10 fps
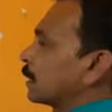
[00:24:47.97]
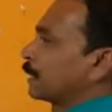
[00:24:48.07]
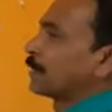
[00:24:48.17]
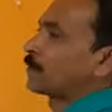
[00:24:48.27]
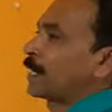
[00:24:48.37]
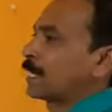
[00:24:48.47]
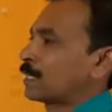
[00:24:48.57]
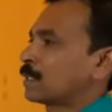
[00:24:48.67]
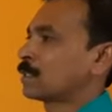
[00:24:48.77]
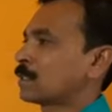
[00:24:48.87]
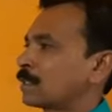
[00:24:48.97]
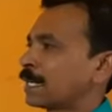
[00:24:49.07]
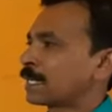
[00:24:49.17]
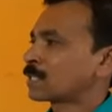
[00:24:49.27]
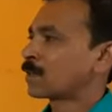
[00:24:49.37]
defined.
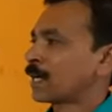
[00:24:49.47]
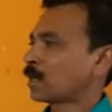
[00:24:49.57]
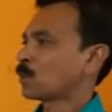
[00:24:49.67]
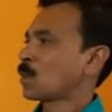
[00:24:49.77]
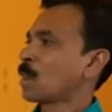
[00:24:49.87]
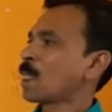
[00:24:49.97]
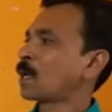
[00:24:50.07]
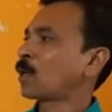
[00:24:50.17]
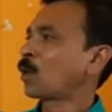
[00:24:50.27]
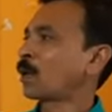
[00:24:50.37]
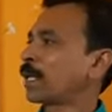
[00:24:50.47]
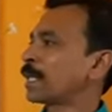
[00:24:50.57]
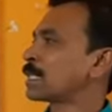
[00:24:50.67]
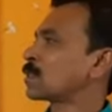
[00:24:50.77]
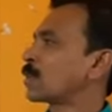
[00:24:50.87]
That is why cot A
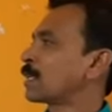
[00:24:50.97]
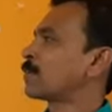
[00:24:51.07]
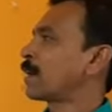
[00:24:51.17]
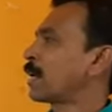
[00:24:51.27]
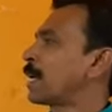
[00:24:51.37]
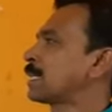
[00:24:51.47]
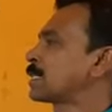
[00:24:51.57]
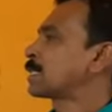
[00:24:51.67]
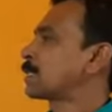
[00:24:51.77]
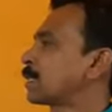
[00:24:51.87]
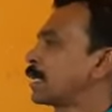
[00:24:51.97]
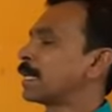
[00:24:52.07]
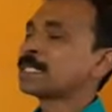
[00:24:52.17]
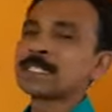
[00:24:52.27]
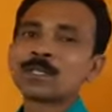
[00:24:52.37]
is not defined as
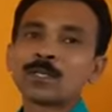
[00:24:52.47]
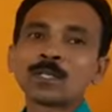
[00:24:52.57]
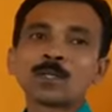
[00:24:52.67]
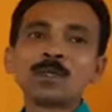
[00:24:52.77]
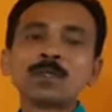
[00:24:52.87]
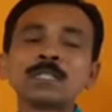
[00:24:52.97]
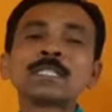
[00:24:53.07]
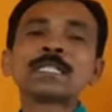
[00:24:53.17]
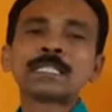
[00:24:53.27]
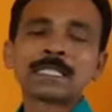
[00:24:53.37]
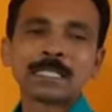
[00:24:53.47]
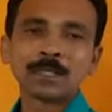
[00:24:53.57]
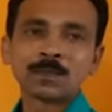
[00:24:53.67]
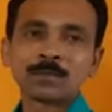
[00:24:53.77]
A is equal to 0.